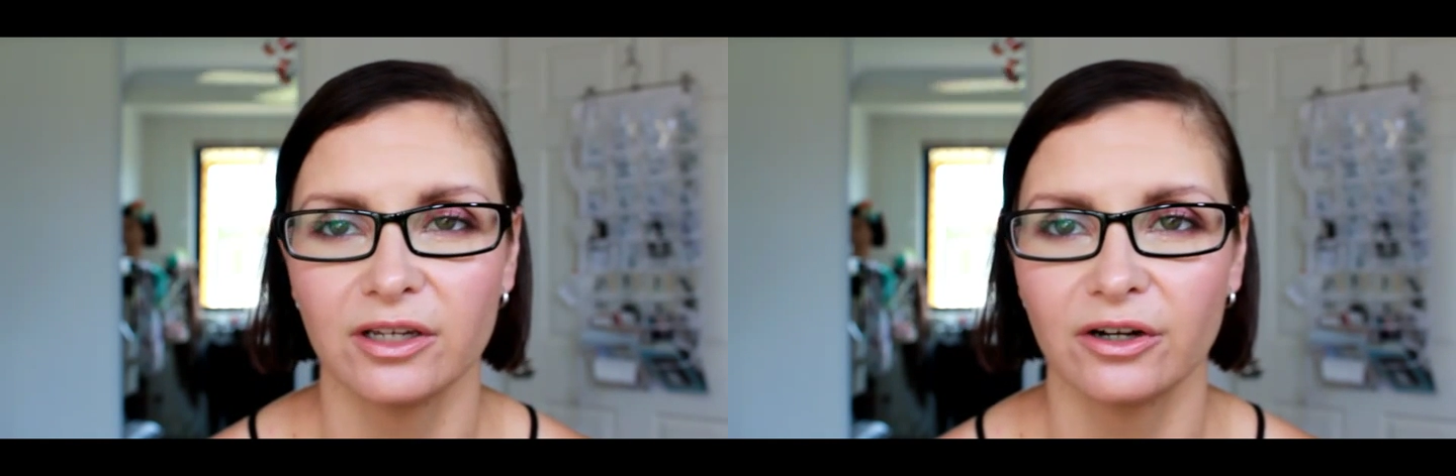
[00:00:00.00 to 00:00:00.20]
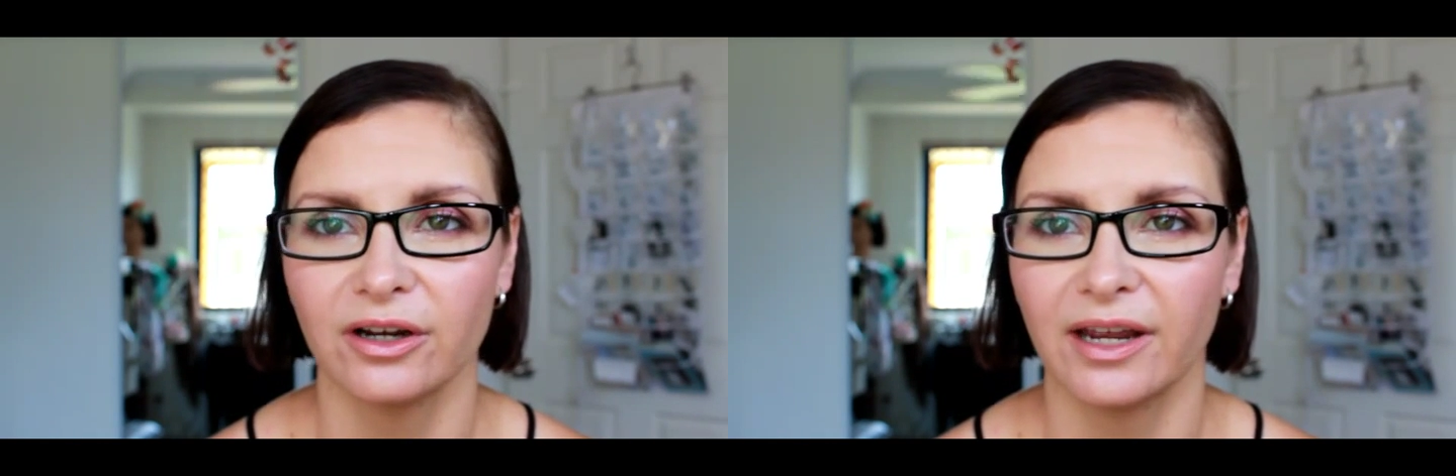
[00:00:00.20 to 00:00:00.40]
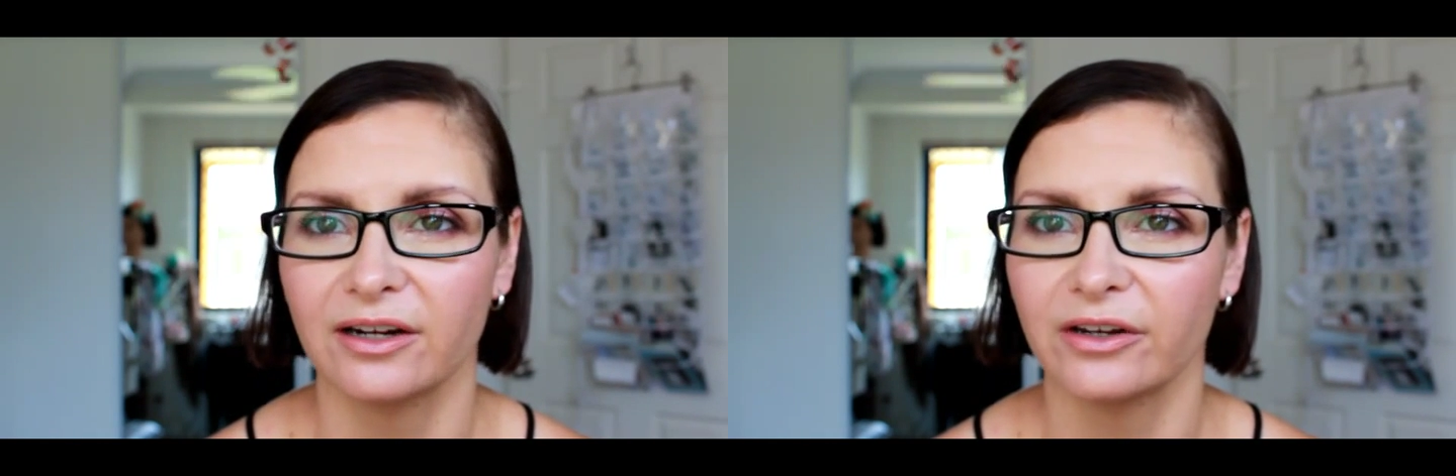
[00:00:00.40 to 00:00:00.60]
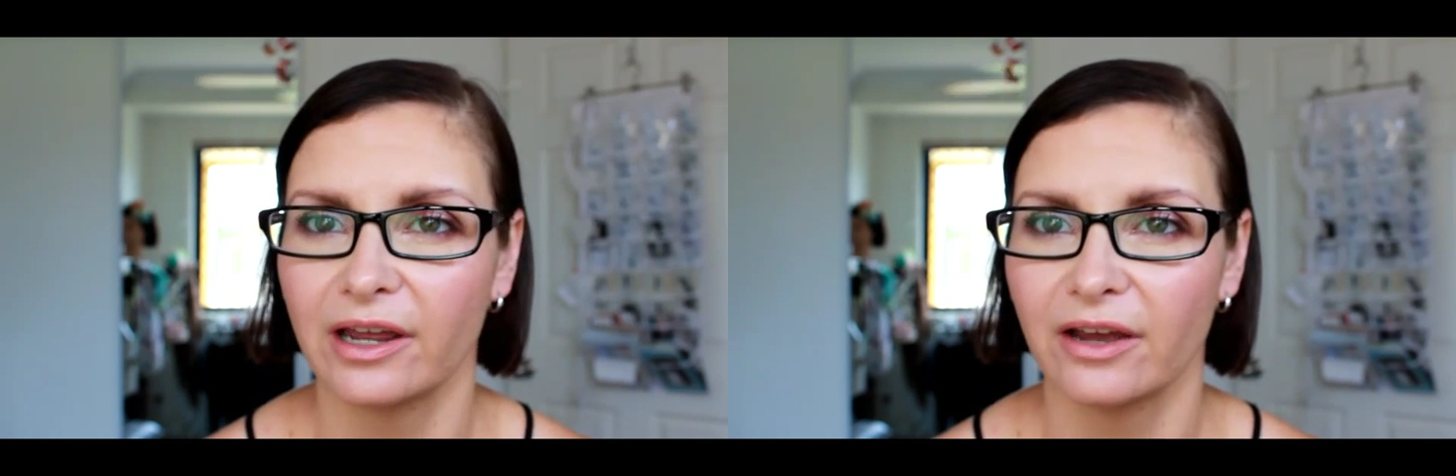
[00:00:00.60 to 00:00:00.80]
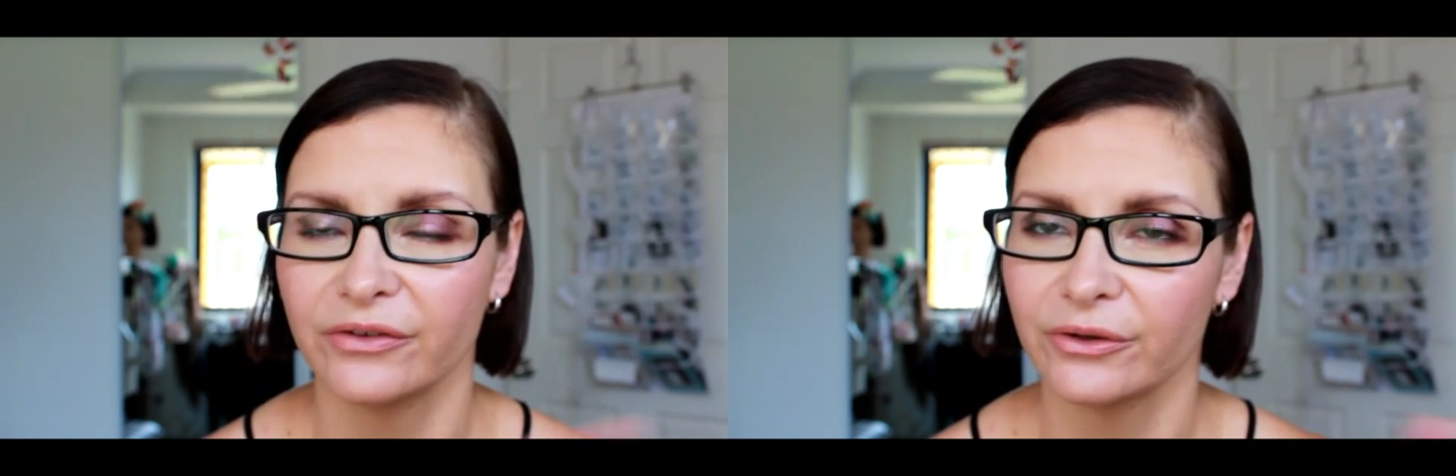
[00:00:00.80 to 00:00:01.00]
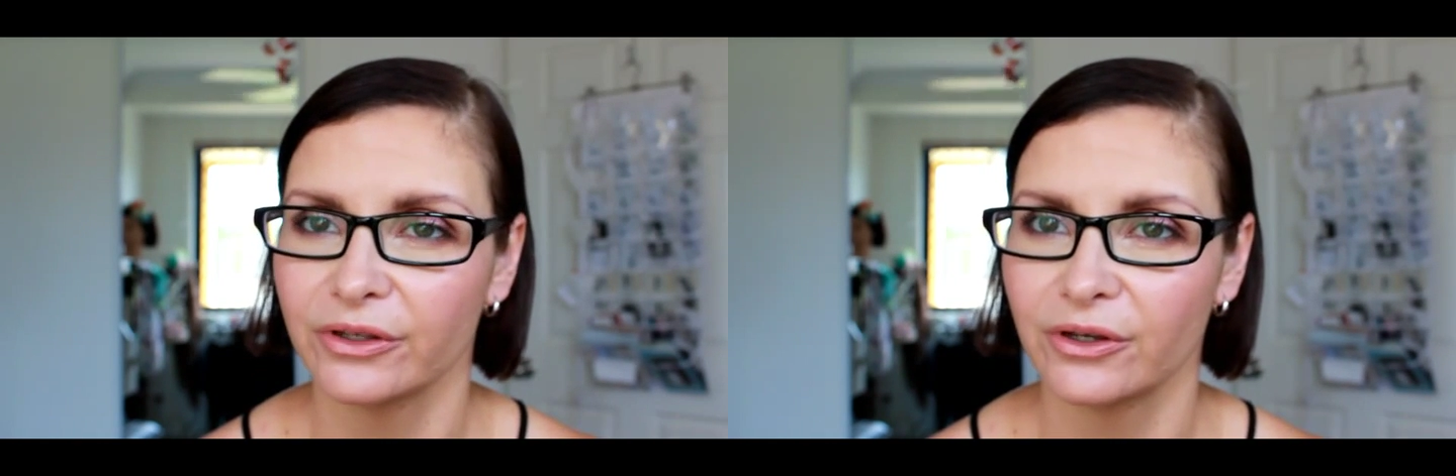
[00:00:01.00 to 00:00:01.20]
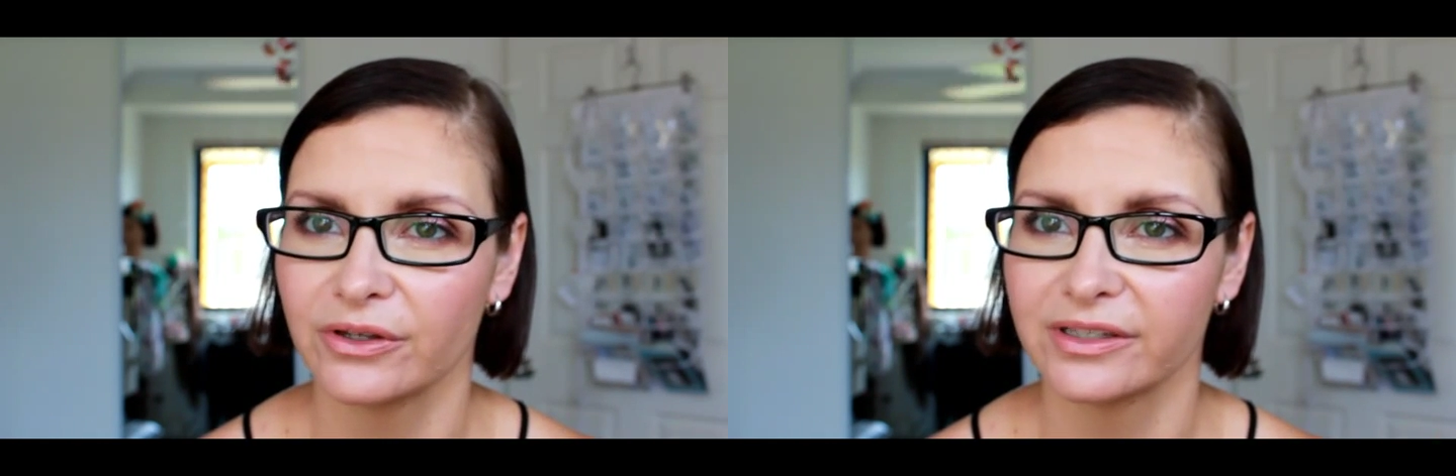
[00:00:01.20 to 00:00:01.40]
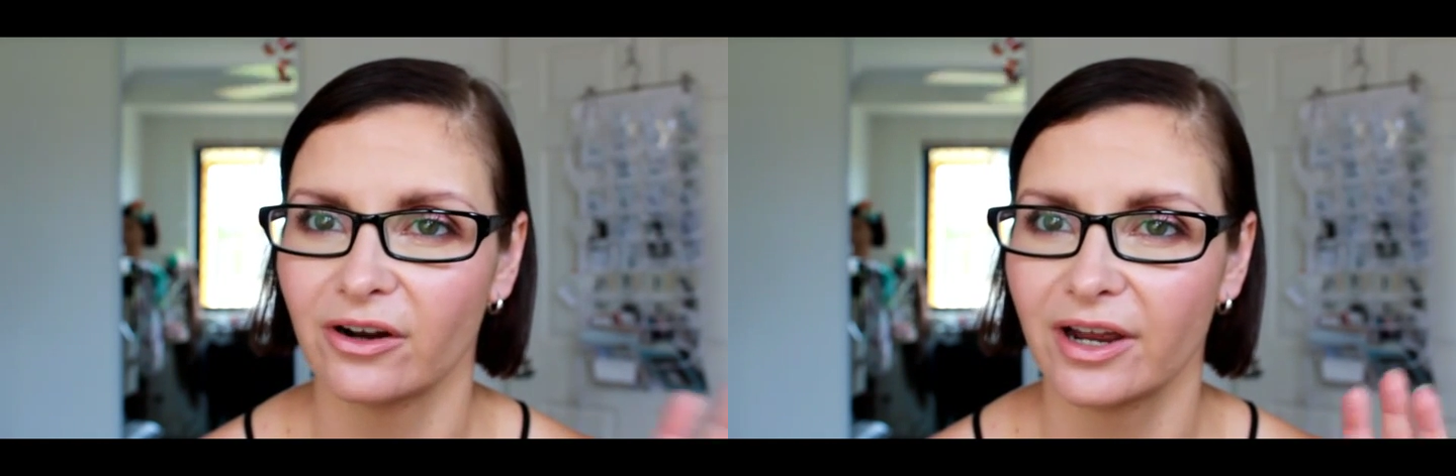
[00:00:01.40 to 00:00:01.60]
you know, and a few of the girls that